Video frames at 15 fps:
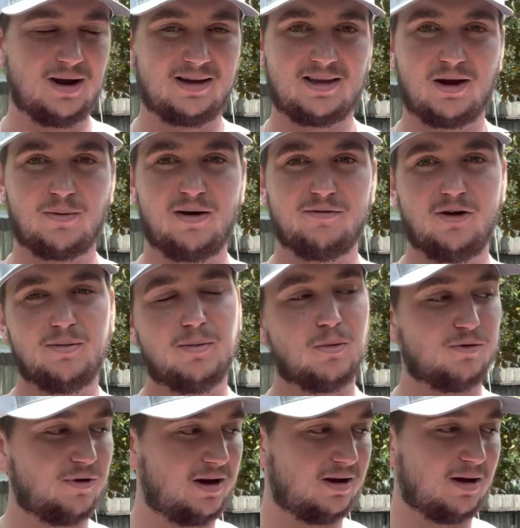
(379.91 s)
I think we have a little bit
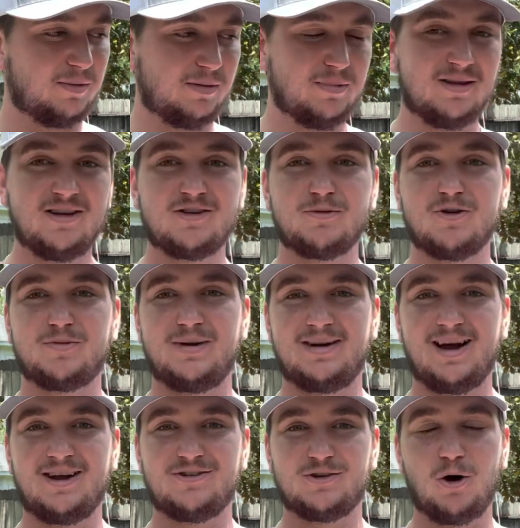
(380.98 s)
more rain coming, but then it's supposed to be
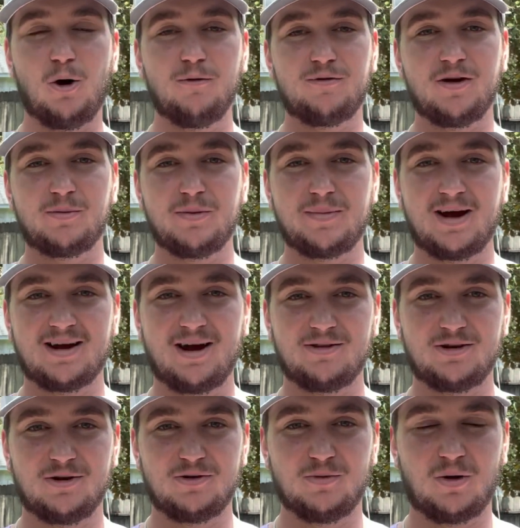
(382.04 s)
nice. So hopefully I'll be back out
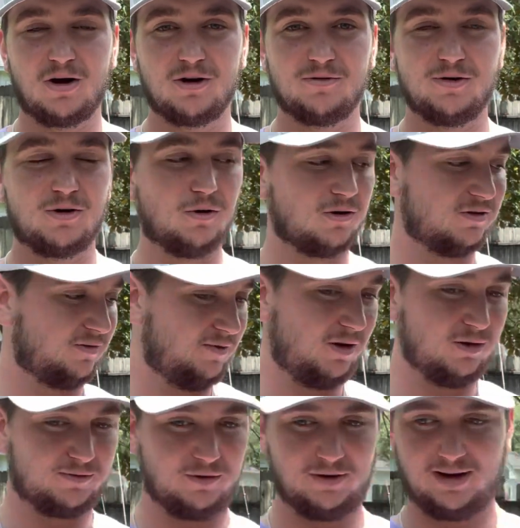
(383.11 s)
there on the water recording some
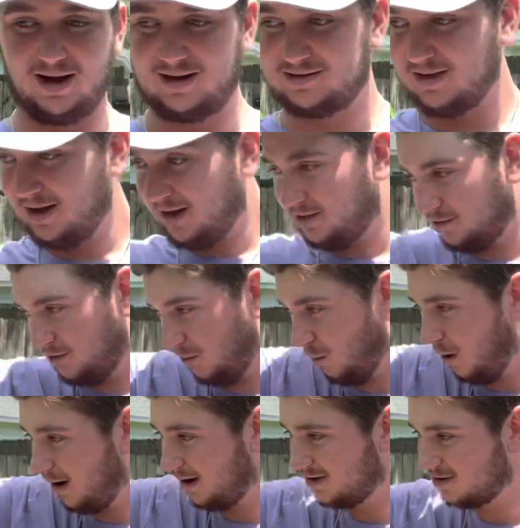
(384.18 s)
videos for you guys. There's a
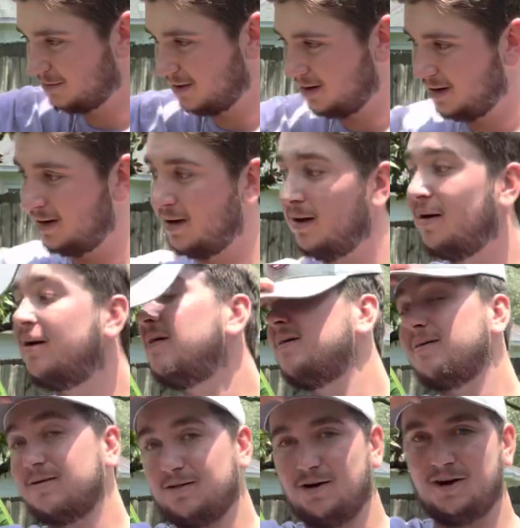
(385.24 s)
wasp.
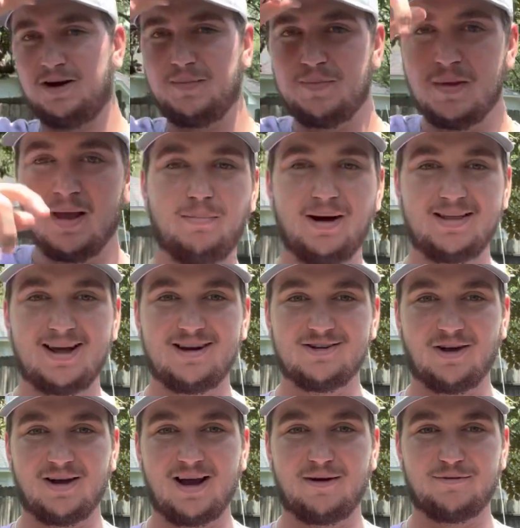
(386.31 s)
All right, but that is
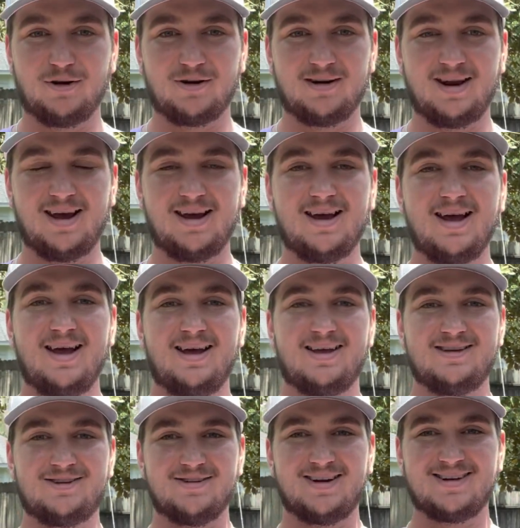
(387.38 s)
all I have for y'all today.
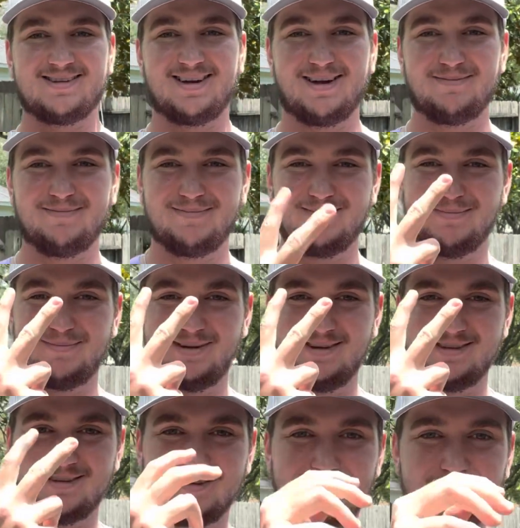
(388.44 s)
Until next time, peace.